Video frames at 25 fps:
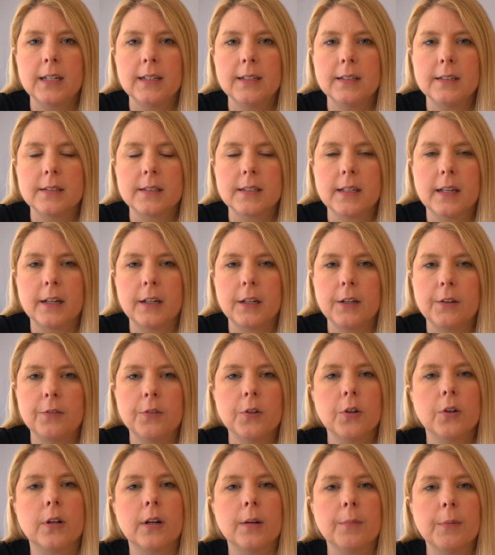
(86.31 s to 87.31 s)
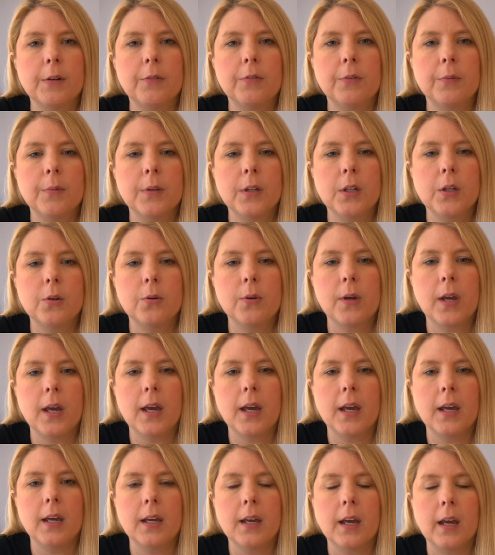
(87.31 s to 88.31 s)
is that if you're coming from the UK
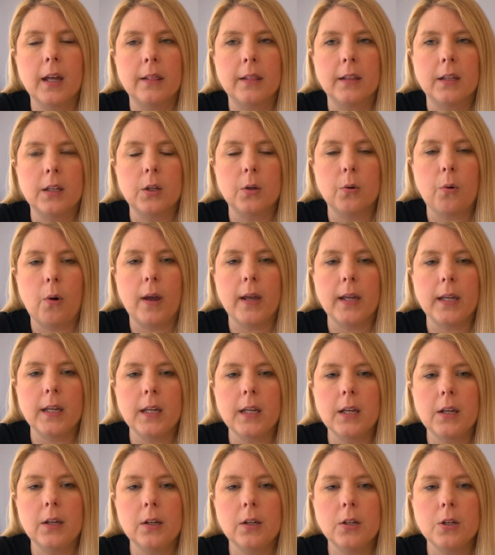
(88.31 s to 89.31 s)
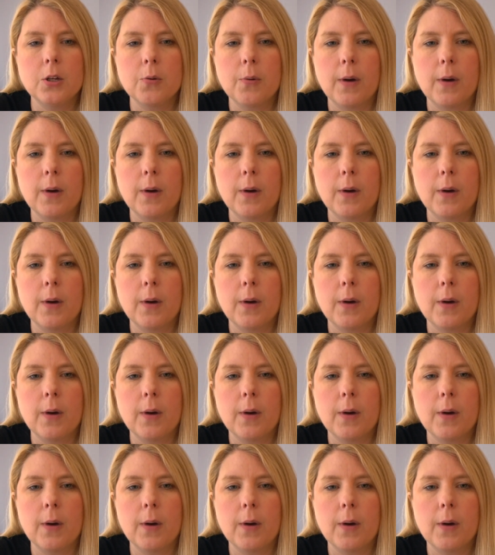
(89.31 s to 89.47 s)
and the UAE,